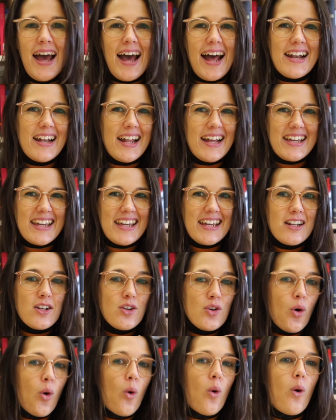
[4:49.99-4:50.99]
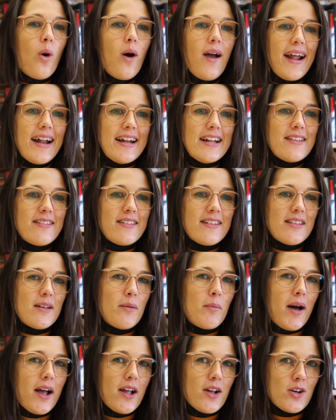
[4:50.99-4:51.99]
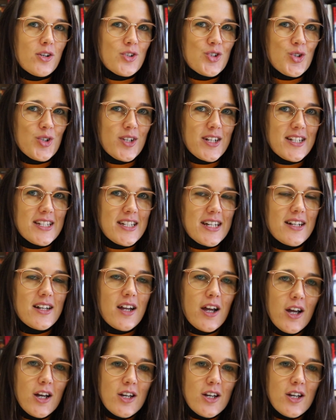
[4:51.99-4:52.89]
and ignore anything that might contradict it.